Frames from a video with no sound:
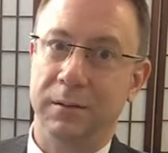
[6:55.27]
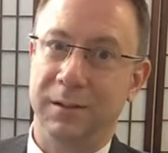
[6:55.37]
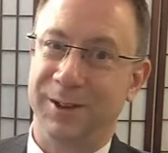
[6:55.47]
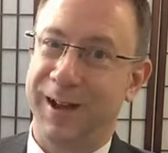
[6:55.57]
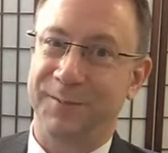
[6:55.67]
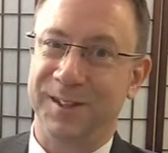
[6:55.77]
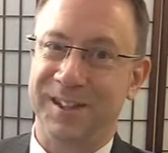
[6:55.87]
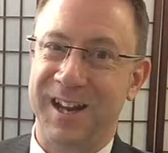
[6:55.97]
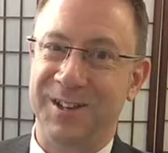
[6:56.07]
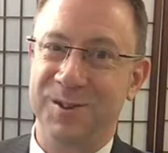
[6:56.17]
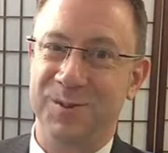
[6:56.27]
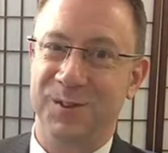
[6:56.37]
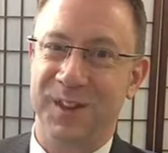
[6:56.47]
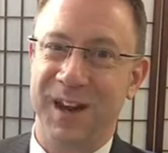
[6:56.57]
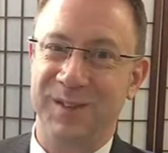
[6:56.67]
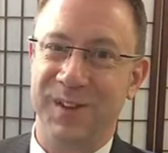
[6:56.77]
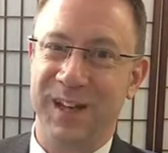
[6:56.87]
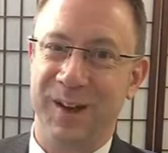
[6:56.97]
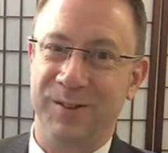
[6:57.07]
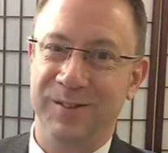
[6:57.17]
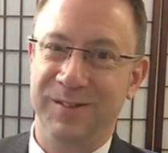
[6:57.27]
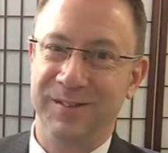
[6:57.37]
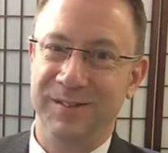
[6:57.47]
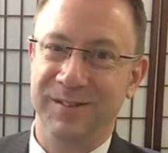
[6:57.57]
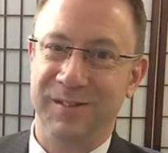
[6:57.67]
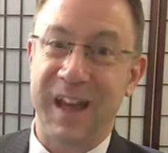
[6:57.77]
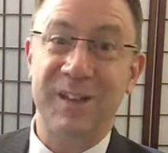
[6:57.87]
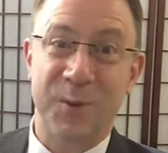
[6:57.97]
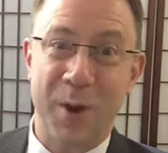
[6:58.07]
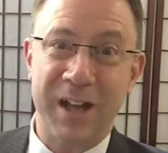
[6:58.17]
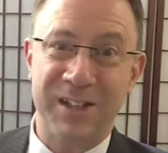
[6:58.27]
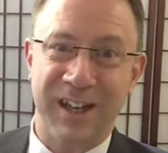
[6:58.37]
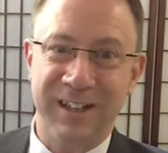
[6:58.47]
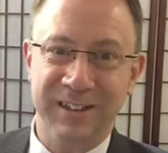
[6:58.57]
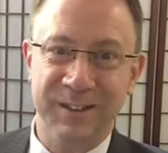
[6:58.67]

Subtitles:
You'll have to stay tuned for the next video. Thanks for watching.